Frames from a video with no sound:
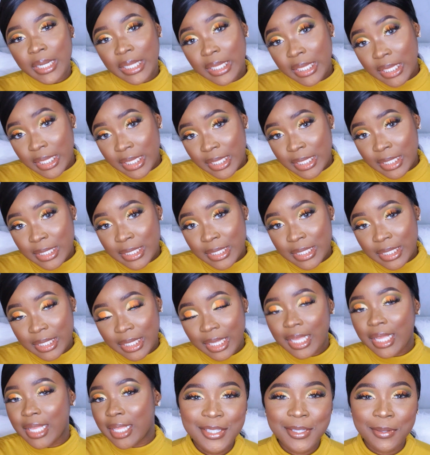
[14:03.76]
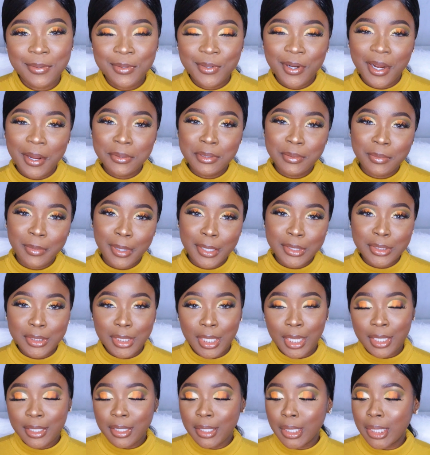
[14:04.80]
Please subscribe to my
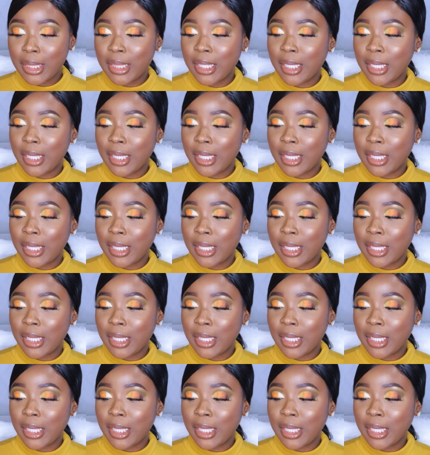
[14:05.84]
channel.